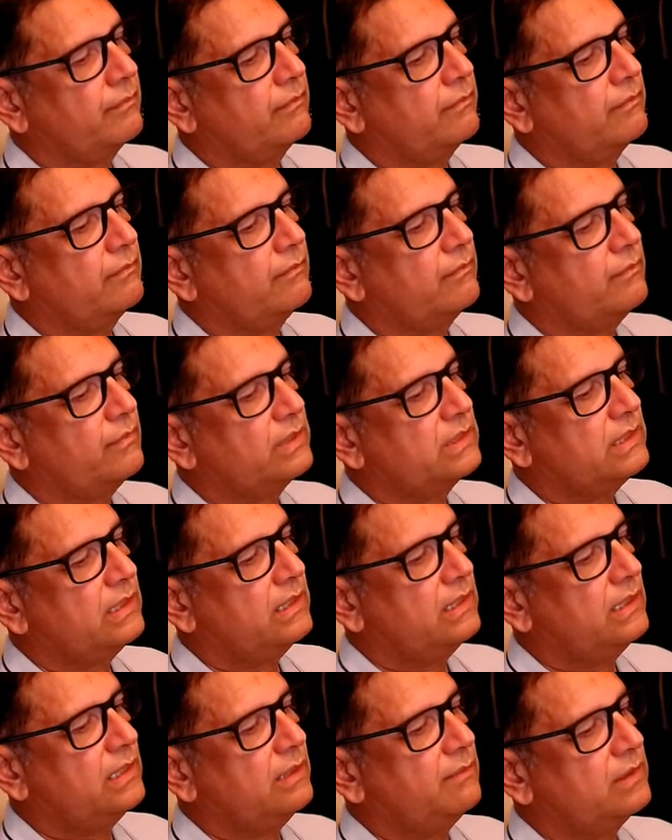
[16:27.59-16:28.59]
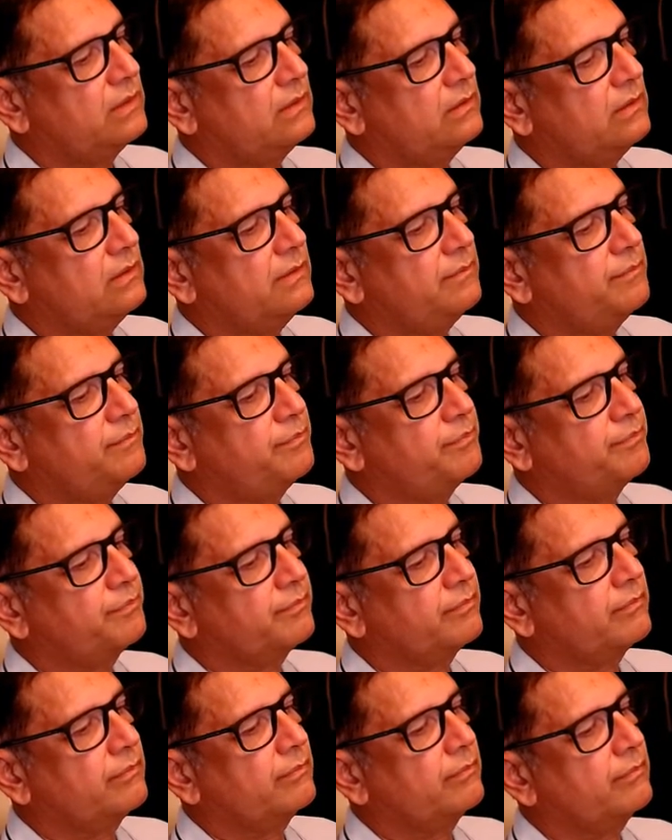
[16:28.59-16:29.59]
Musallamatun,
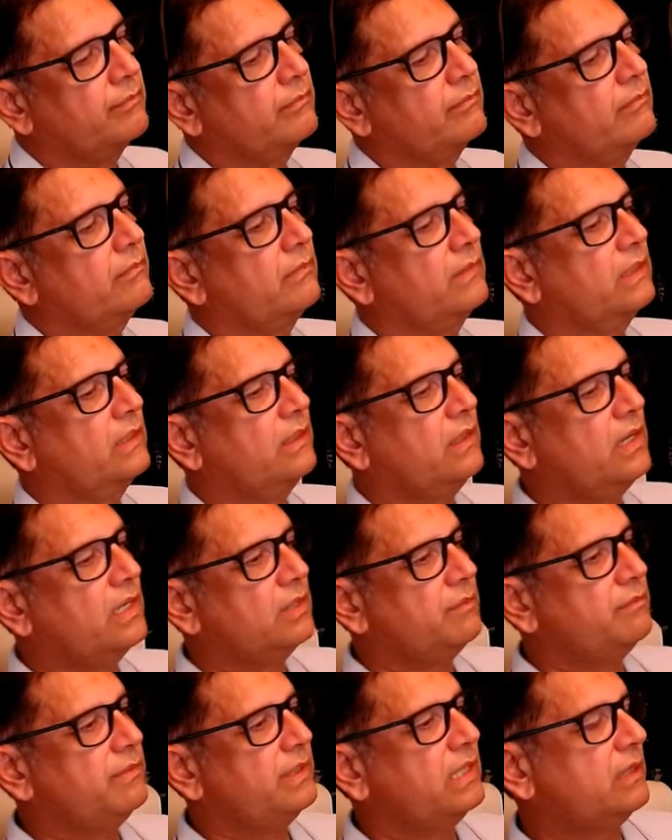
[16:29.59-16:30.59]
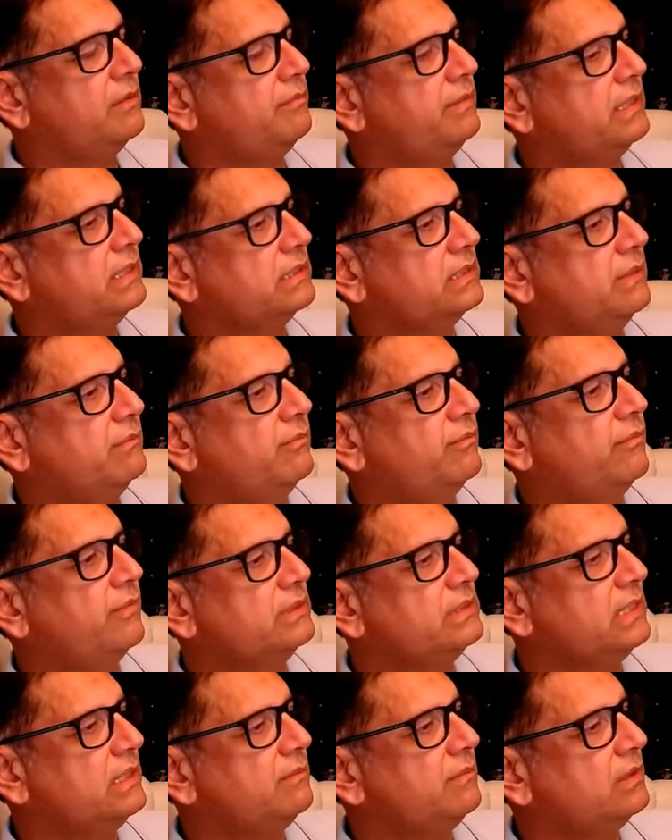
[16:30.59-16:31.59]
kind of meaning of perfect.
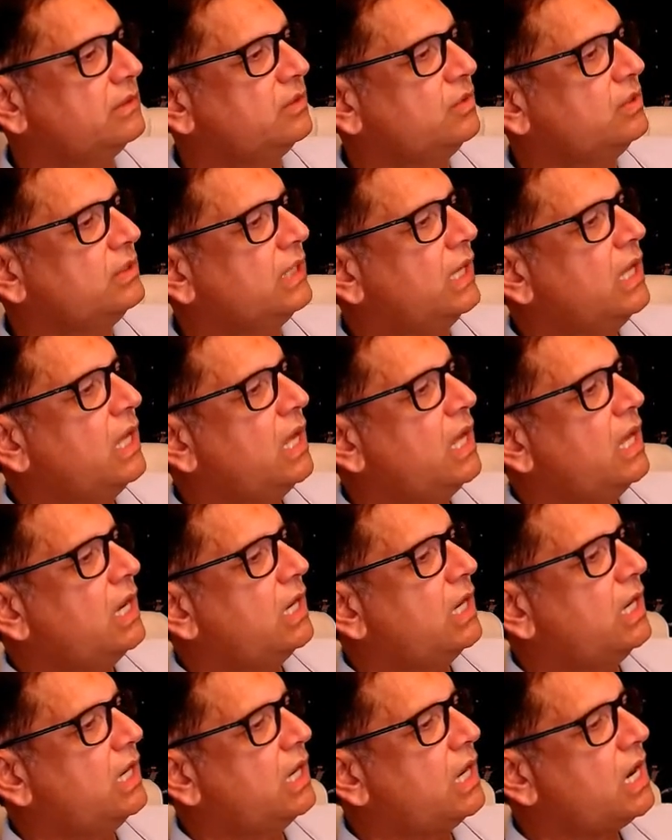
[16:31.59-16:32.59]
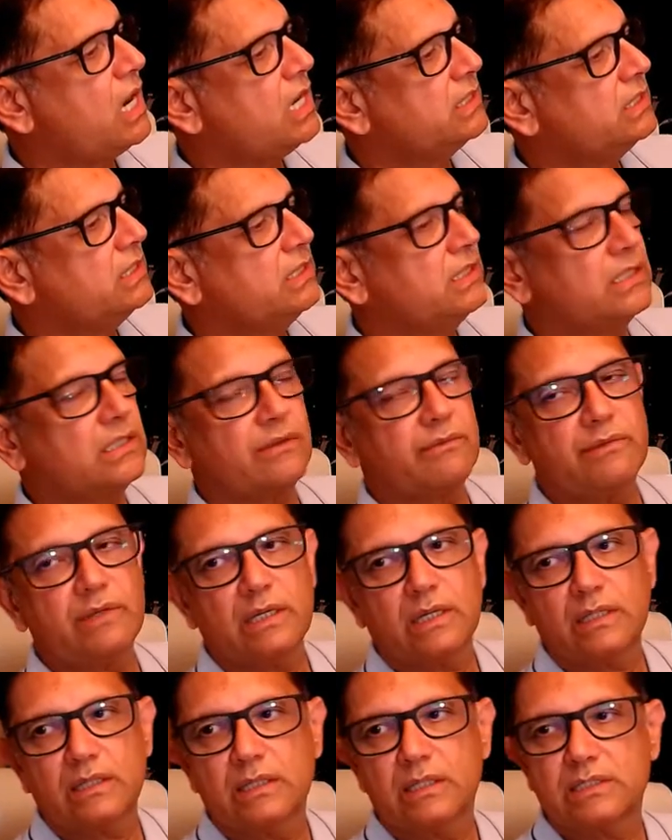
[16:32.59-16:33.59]
Musallamatun la shiyata
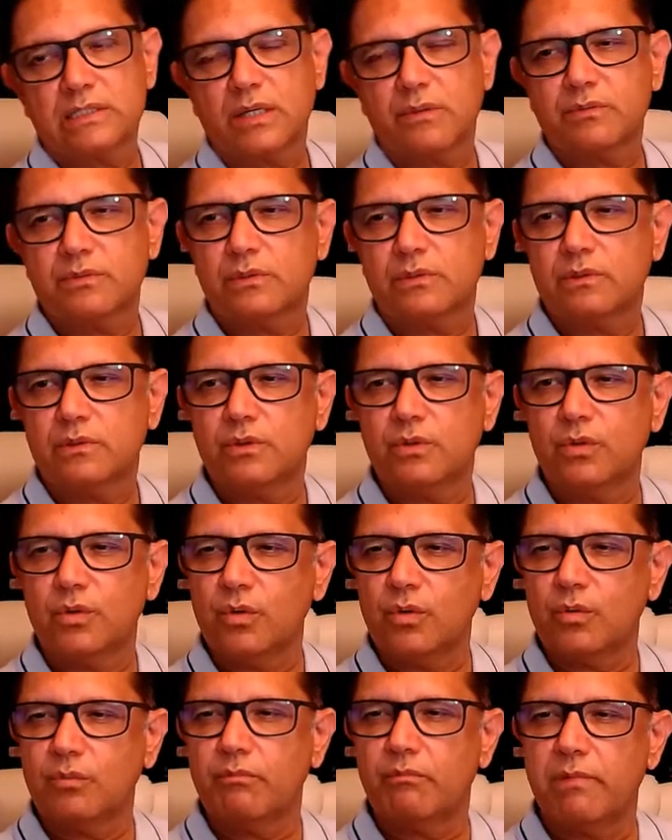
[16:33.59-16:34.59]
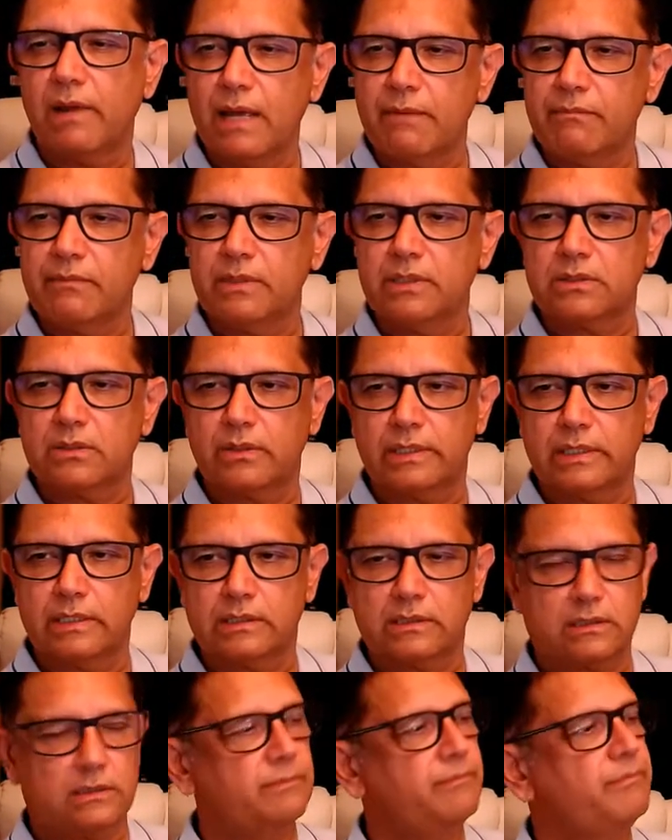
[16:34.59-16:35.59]
fiha, there is absolutely no blemish on it.
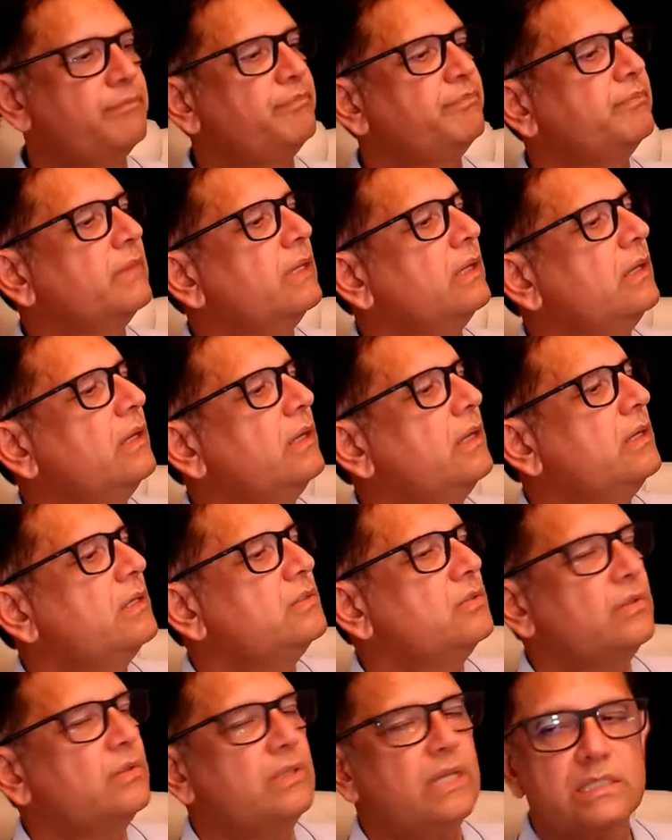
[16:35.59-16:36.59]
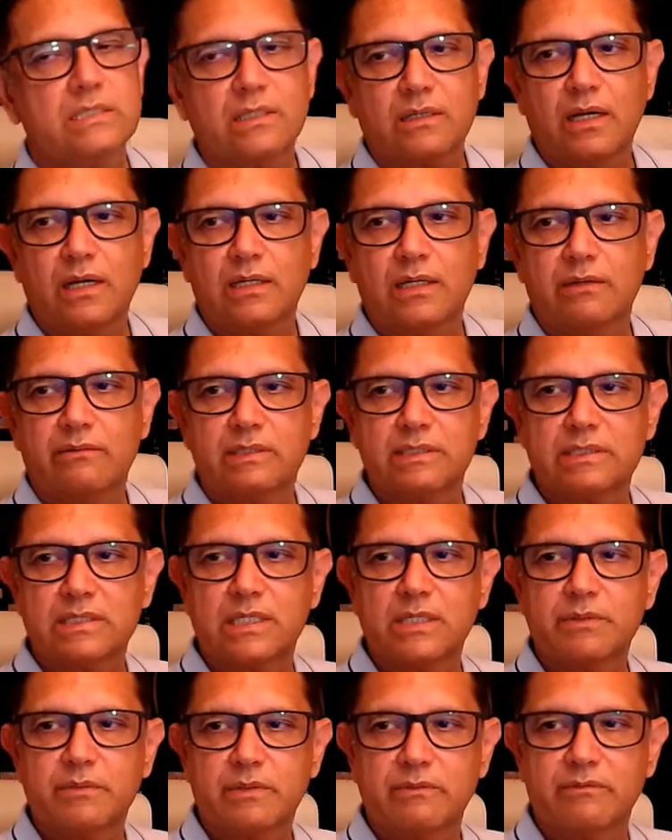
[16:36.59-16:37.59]
So that's the kind of
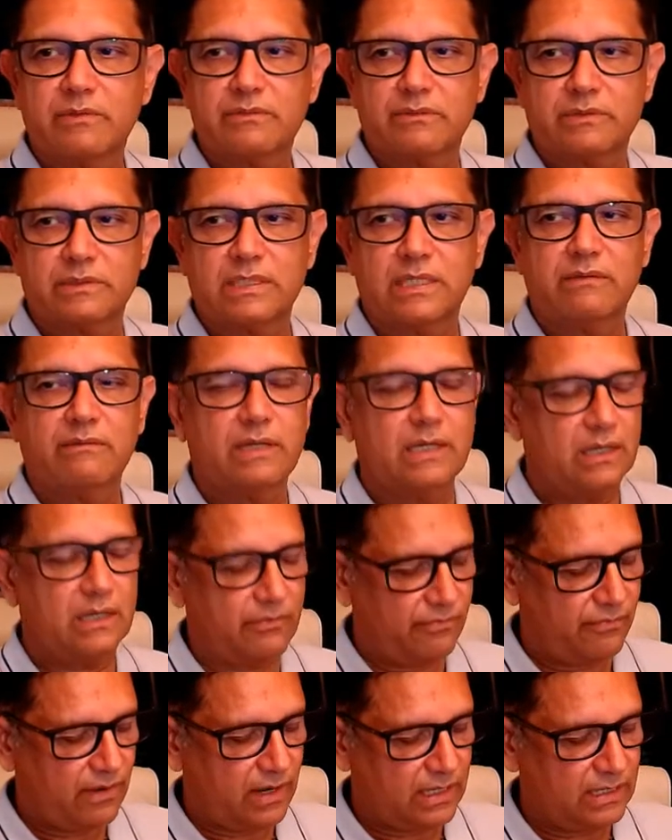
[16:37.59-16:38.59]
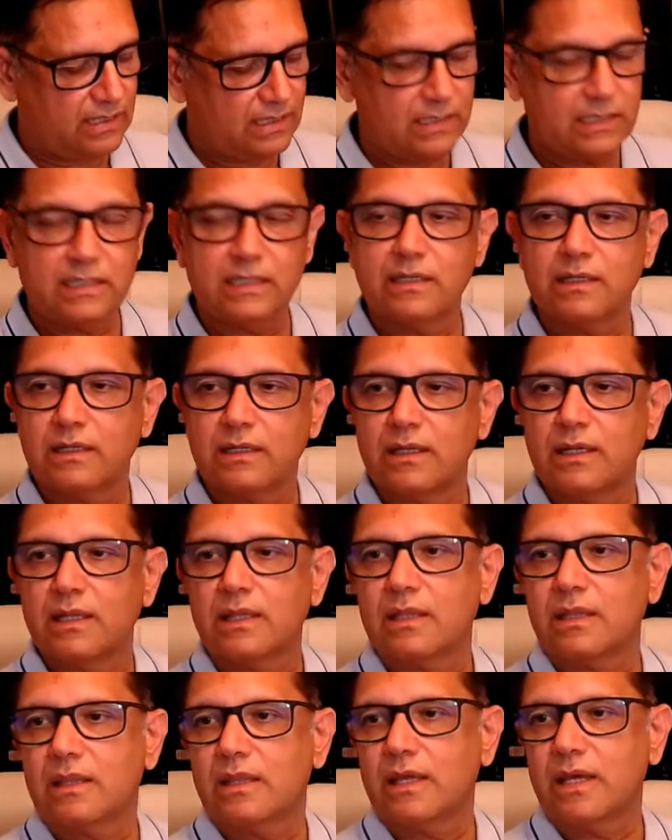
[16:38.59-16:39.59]
description which was given, and finally
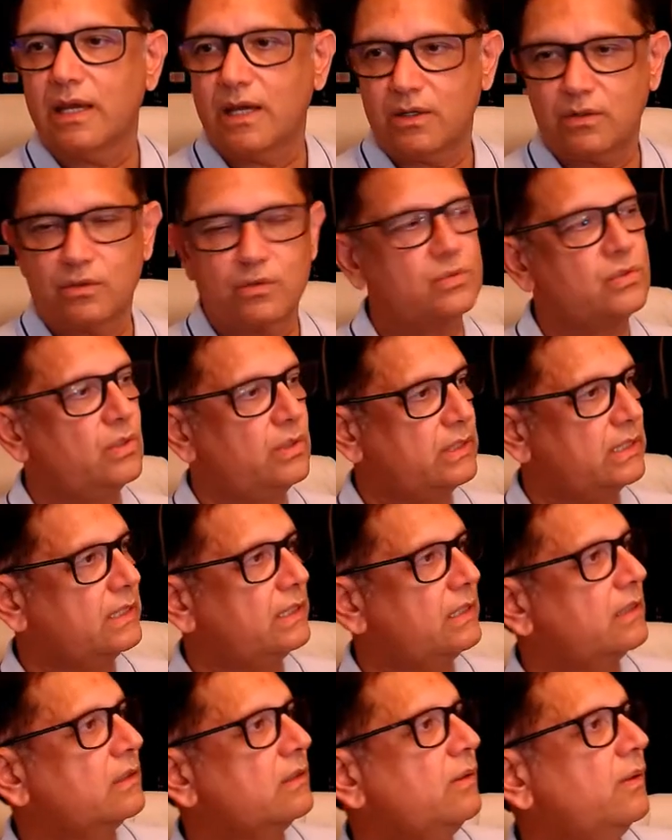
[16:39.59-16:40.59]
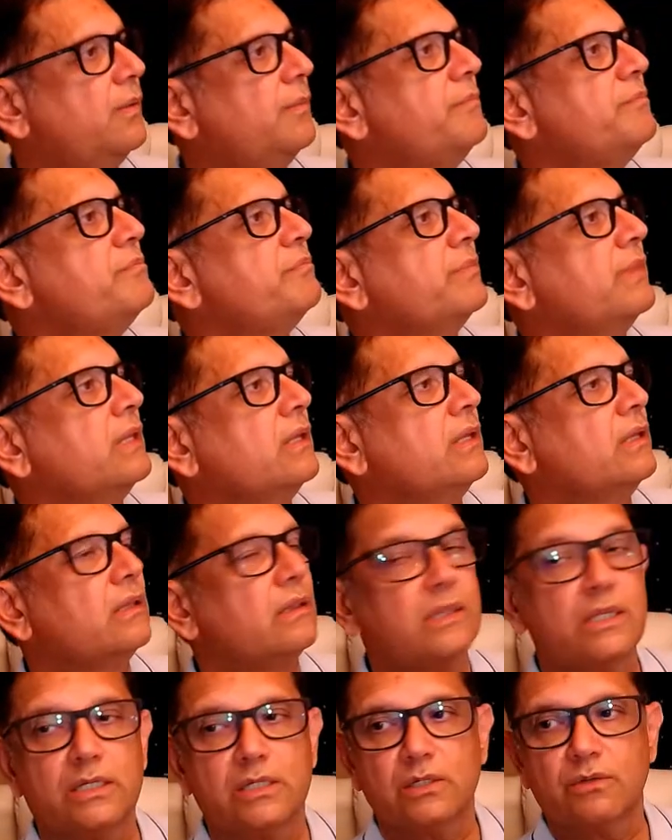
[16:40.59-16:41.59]
they had to slaughter that cow.
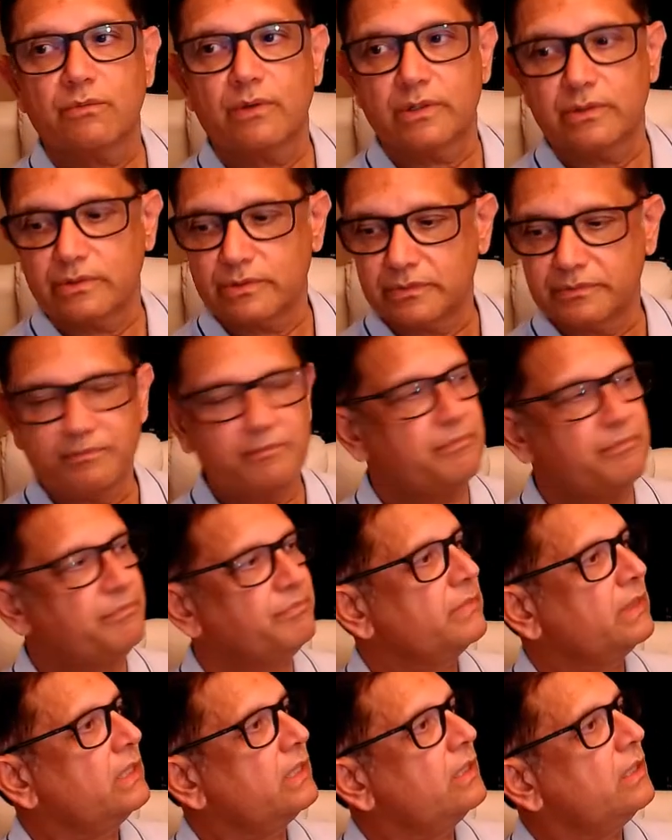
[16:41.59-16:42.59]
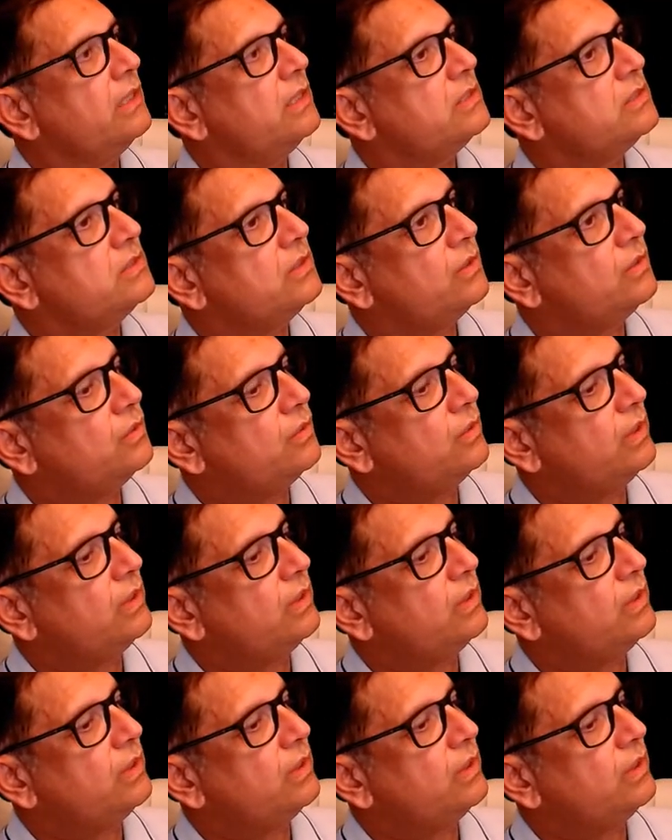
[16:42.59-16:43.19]
They didn't want to. So